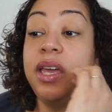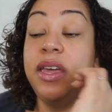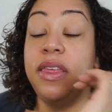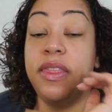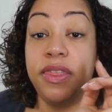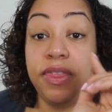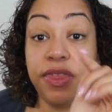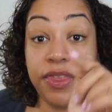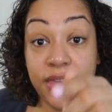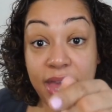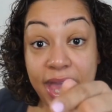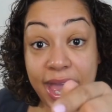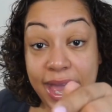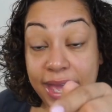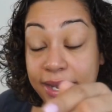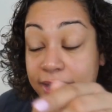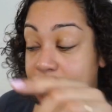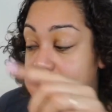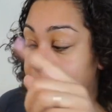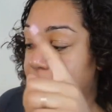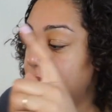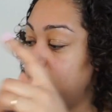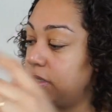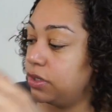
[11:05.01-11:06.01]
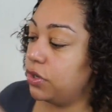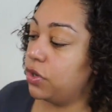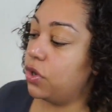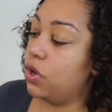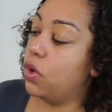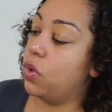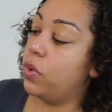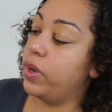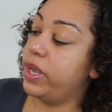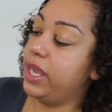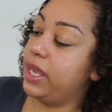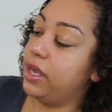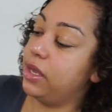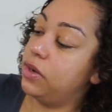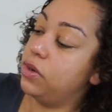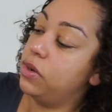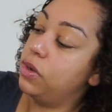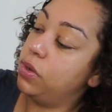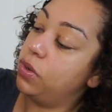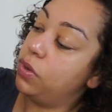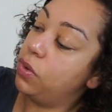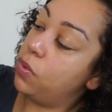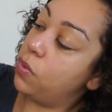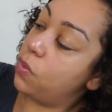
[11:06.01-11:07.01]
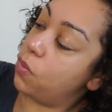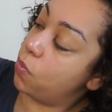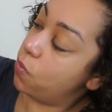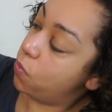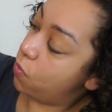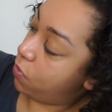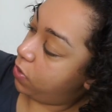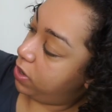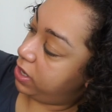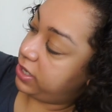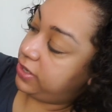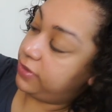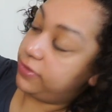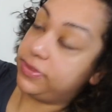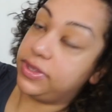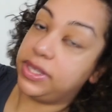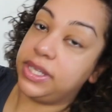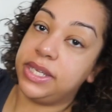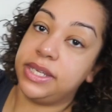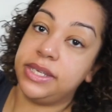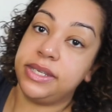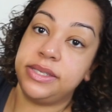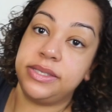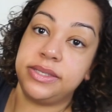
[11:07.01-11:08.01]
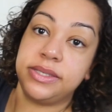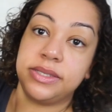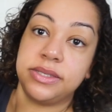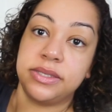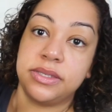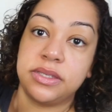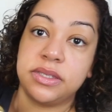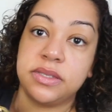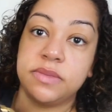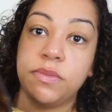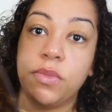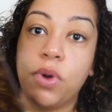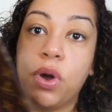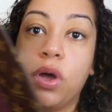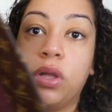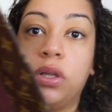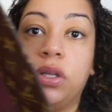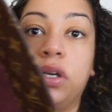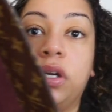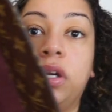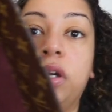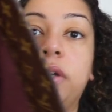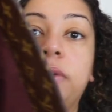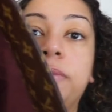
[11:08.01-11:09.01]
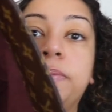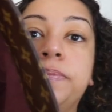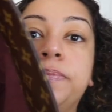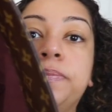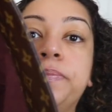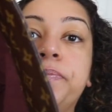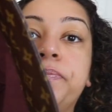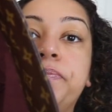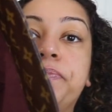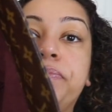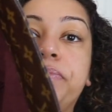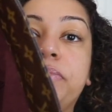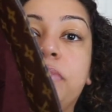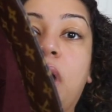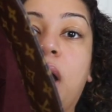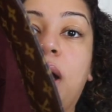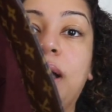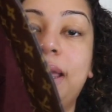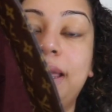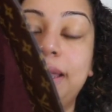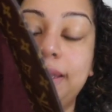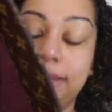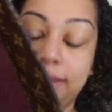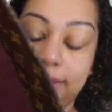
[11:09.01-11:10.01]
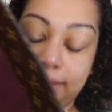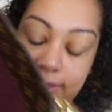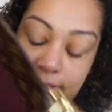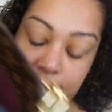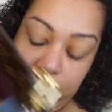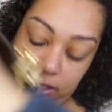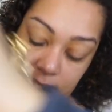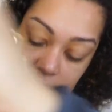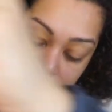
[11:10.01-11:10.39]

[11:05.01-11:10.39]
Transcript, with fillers: That is gonna go in one of these smaller pockets.